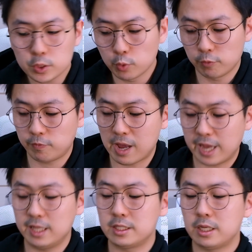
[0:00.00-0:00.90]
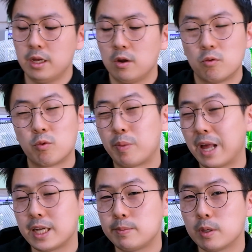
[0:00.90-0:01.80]
you'll find
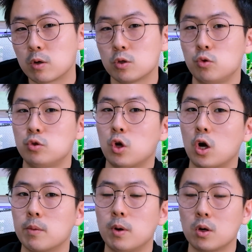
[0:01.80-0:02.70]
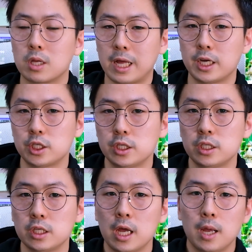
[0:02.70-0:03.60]
reply speakers who talk about
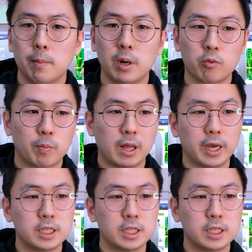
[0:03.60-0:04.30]
clashes, but reply